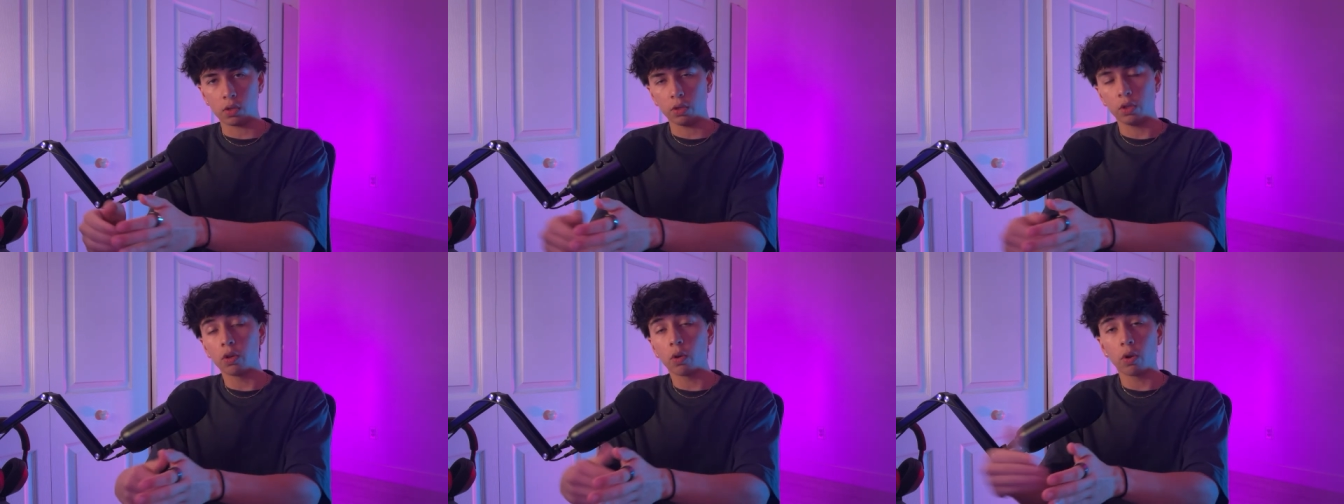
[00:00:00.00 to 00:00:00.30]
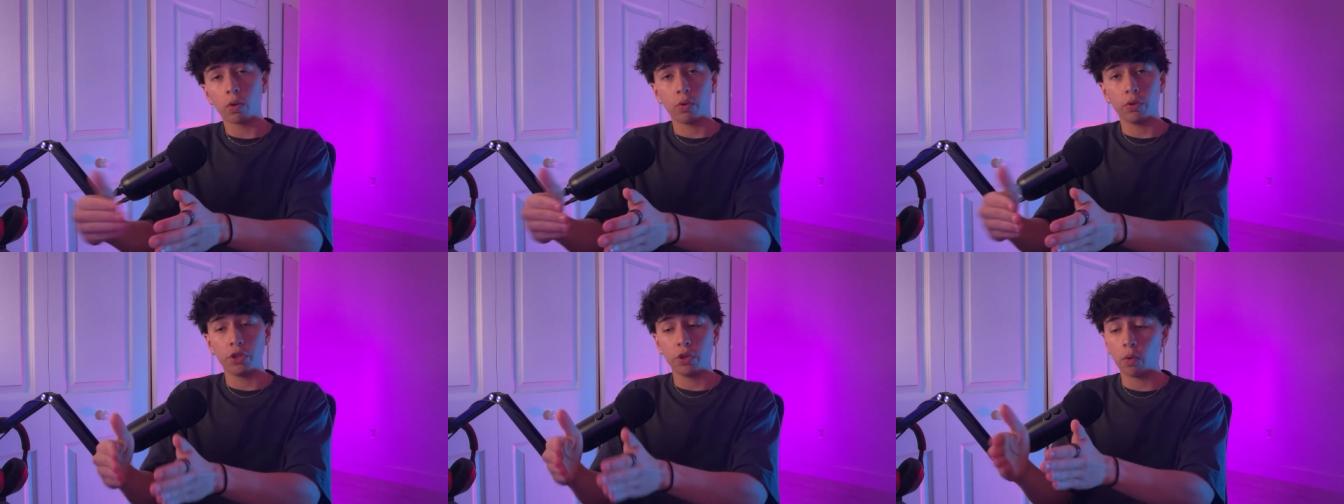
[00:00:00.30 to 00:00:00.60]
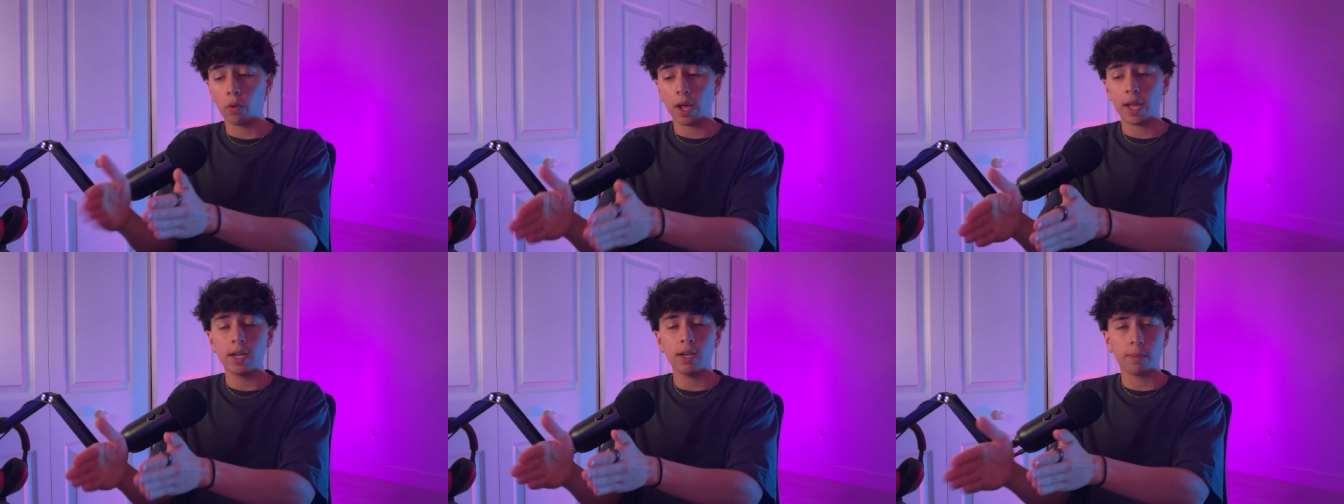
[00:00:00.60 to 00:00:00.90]
So
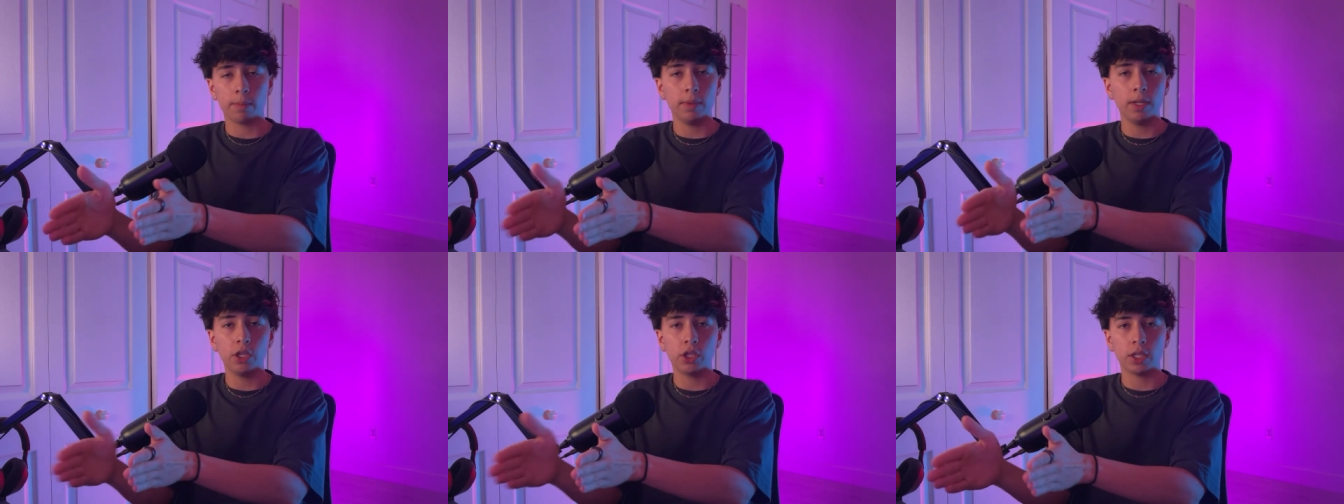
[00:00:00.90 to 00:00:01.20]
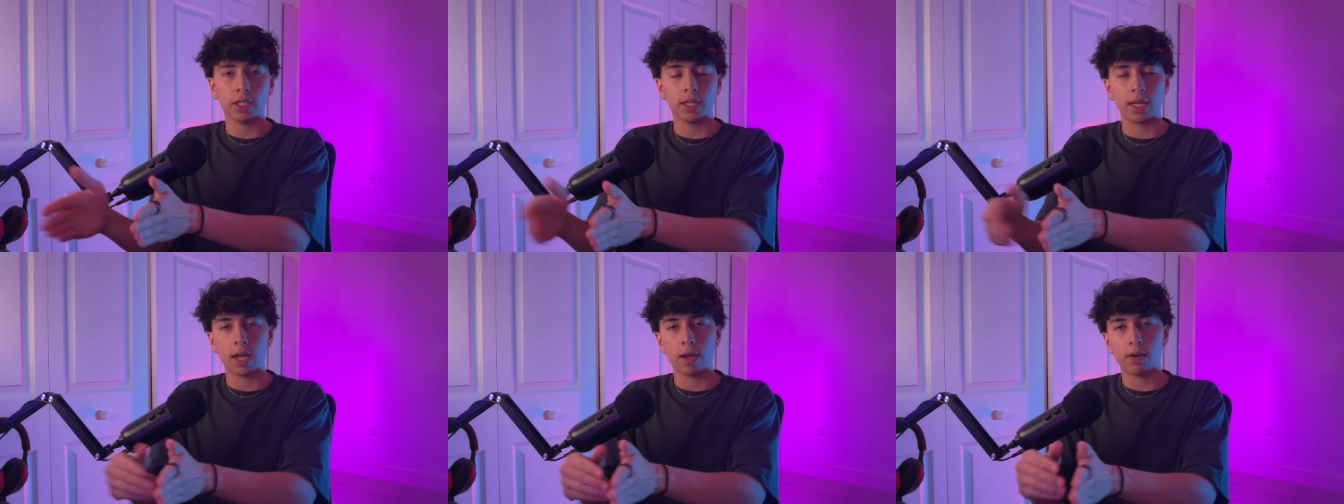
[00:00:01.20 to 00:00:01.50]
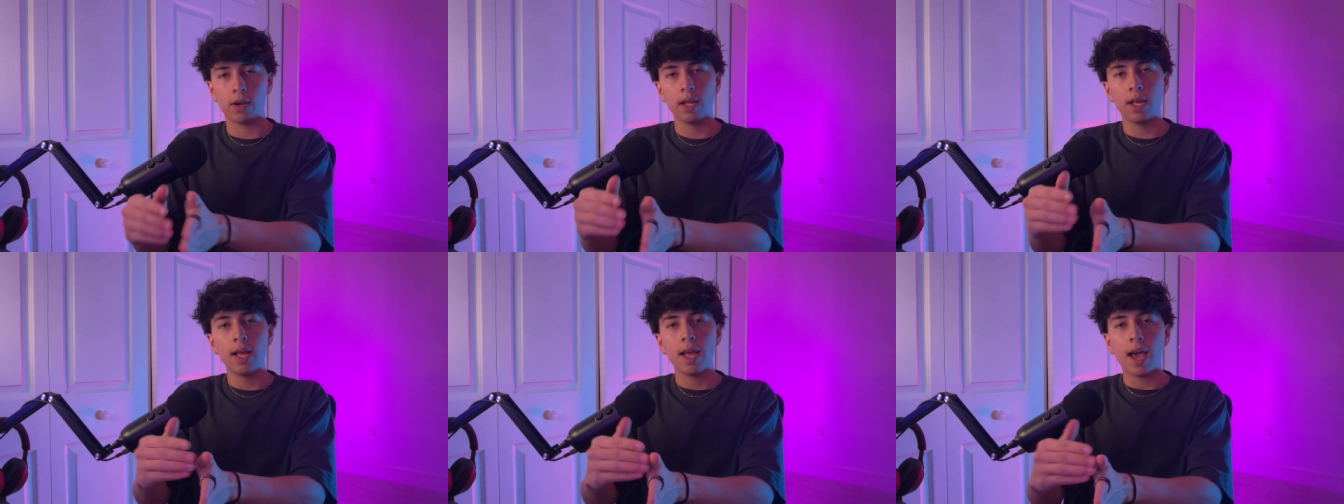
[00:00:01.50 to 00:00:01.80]
you'll end up niching
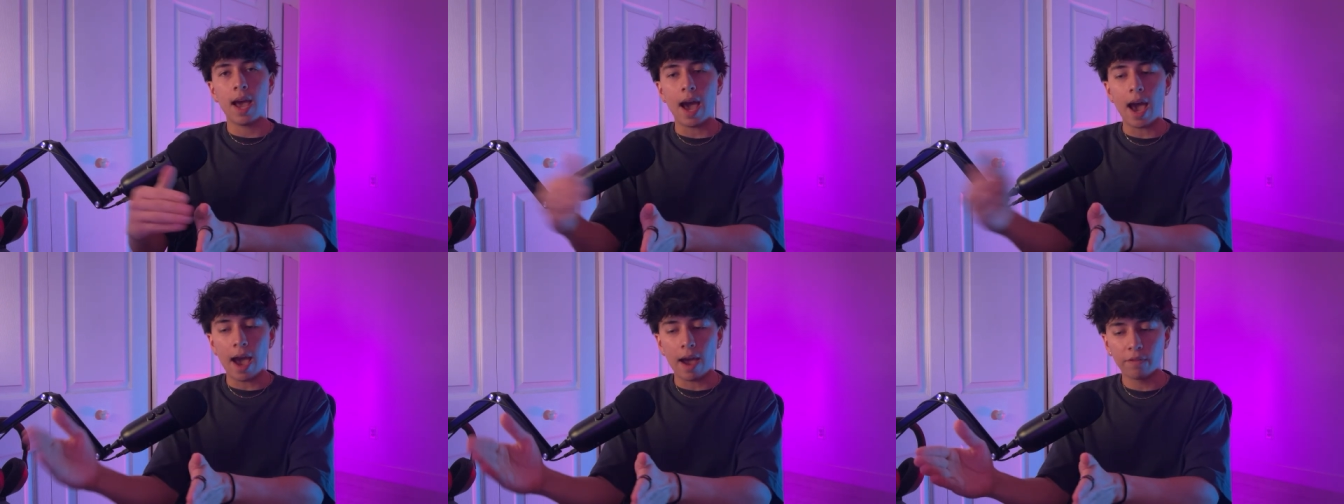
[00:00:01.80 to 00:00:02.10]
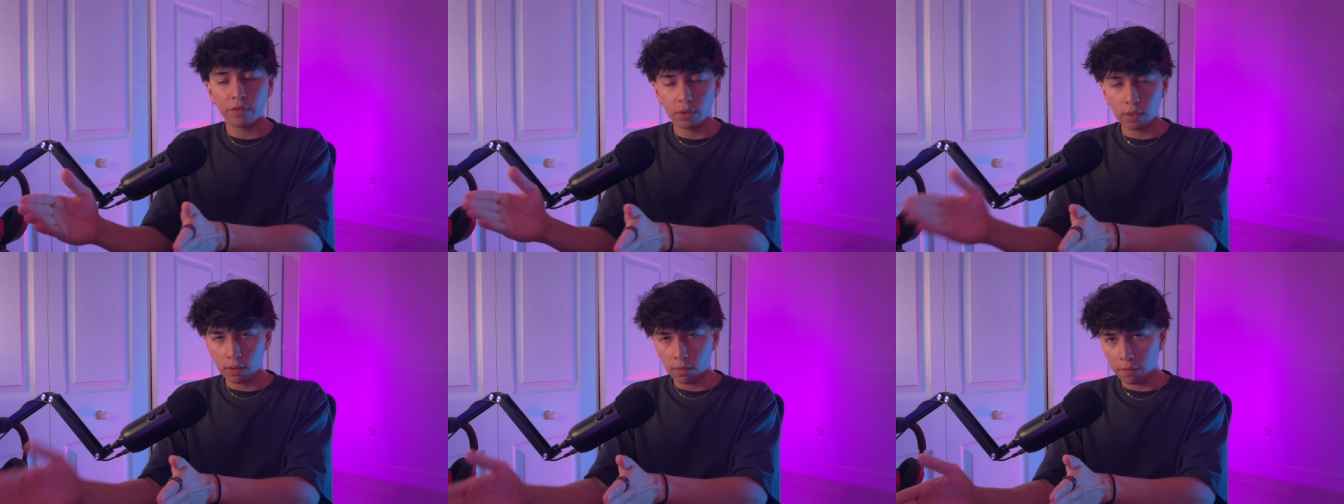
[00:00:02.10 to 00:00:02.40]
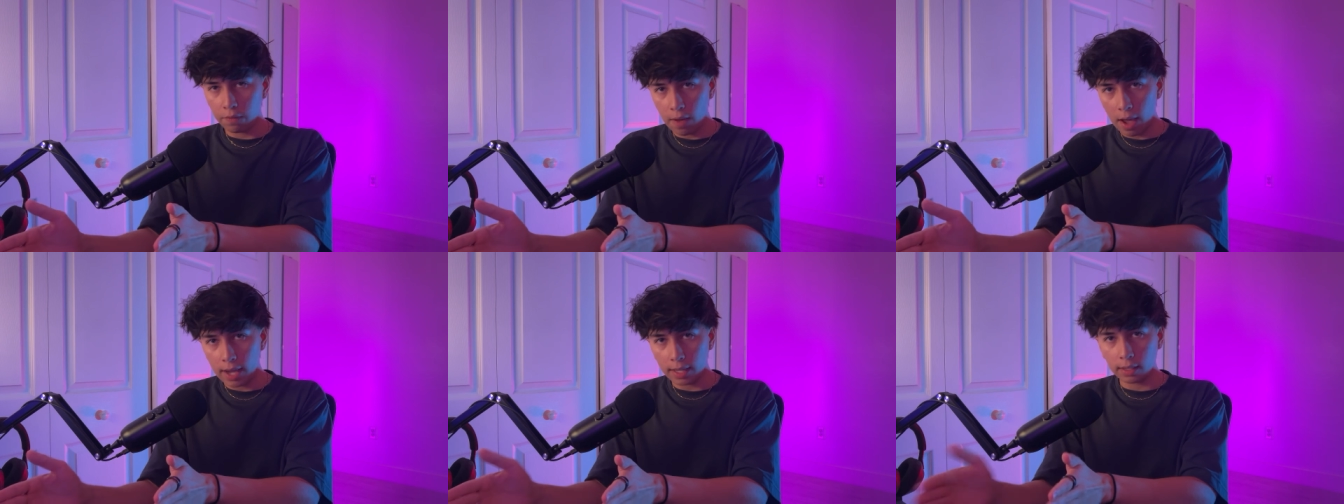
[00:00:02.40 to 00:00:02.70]
down after the
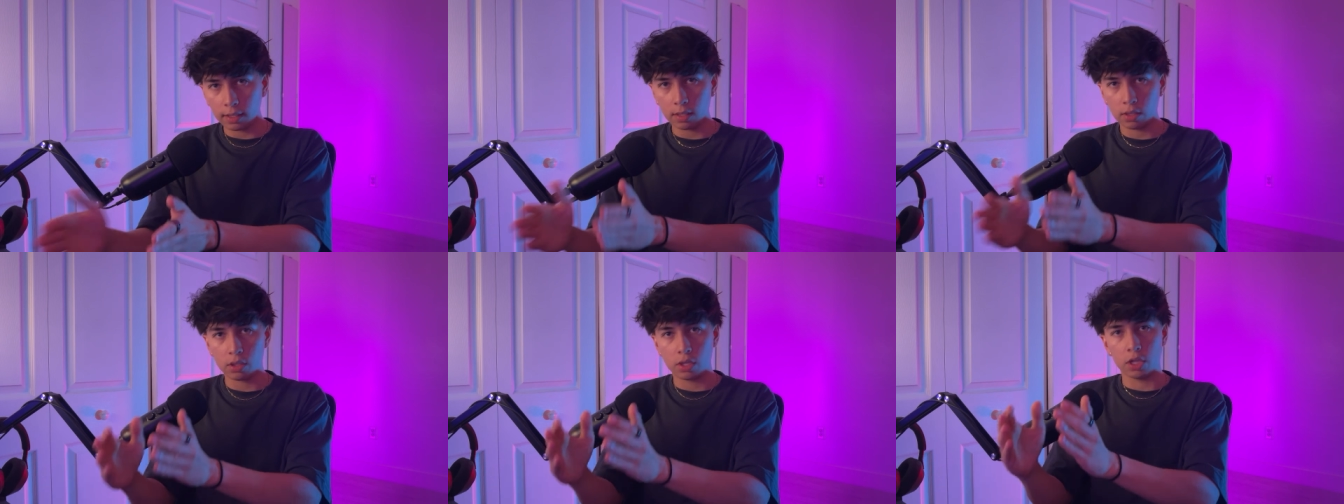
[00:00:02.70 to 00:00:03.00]
fact